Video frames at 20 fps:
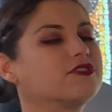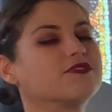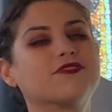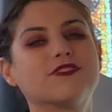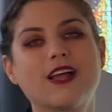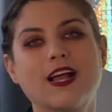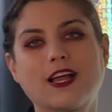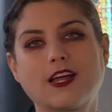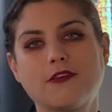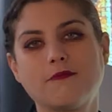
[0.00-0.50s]

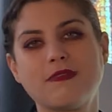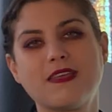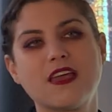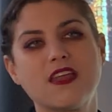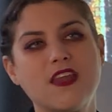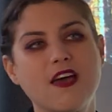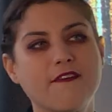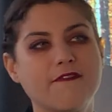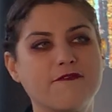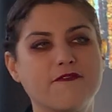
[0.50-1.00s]
there's not going to be
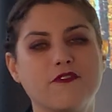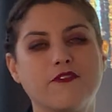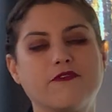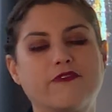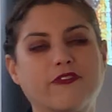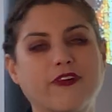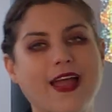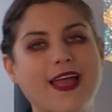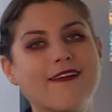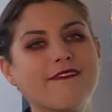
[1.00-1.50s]
enough food
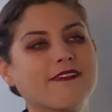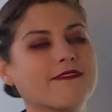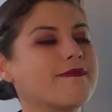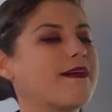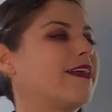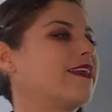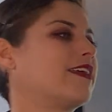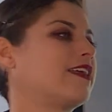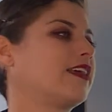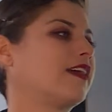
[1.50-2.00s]
for
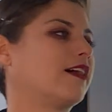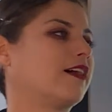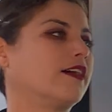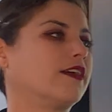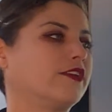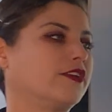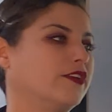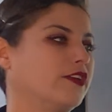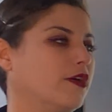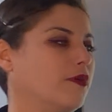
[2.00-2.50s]
everybody,
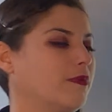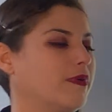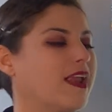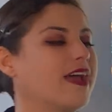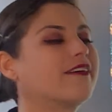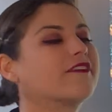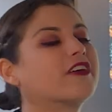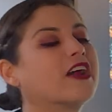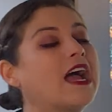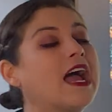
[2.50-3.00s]
uh, you know,
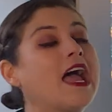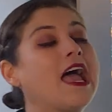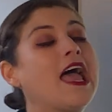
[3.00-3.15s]
whatever.